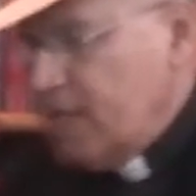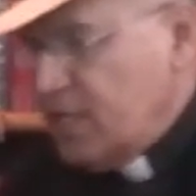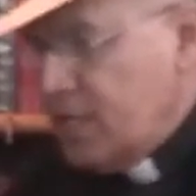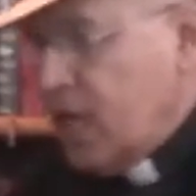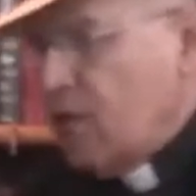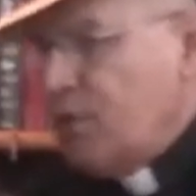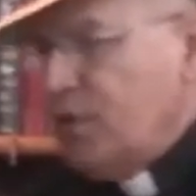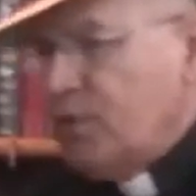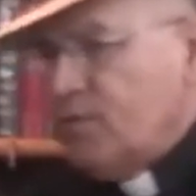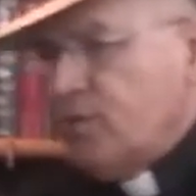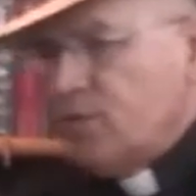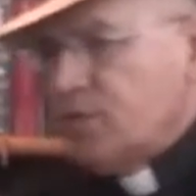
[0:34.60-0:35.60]
entire
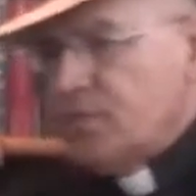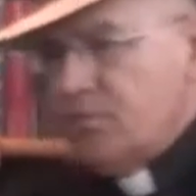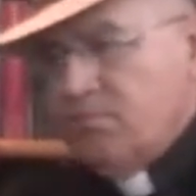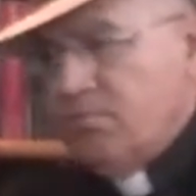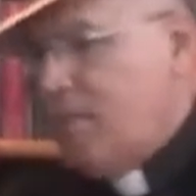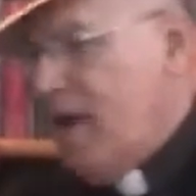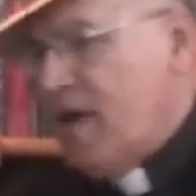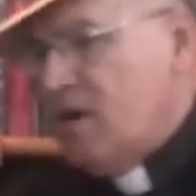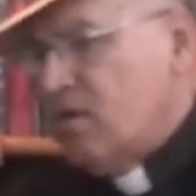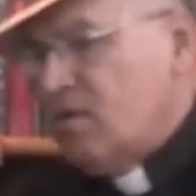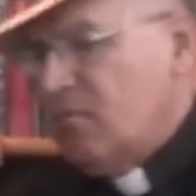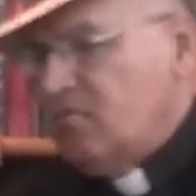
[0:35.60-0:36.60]
universe,
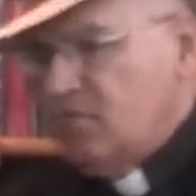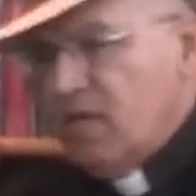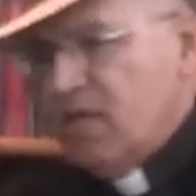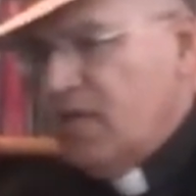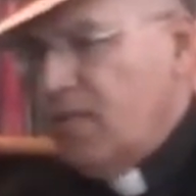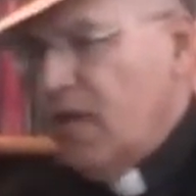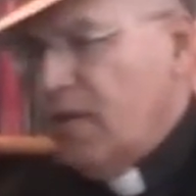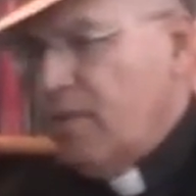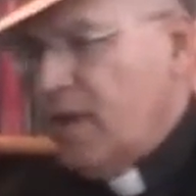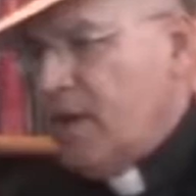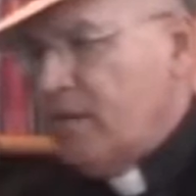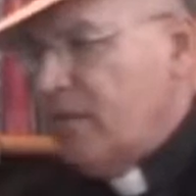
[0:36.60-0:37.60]
matter and
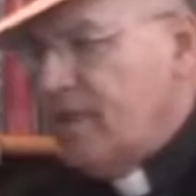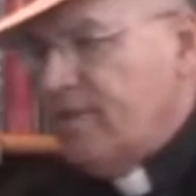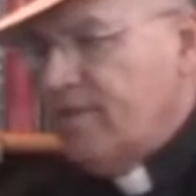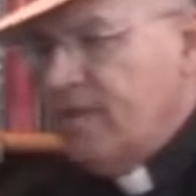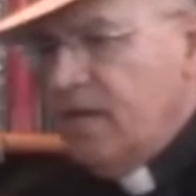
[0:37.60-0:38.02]
non-matter that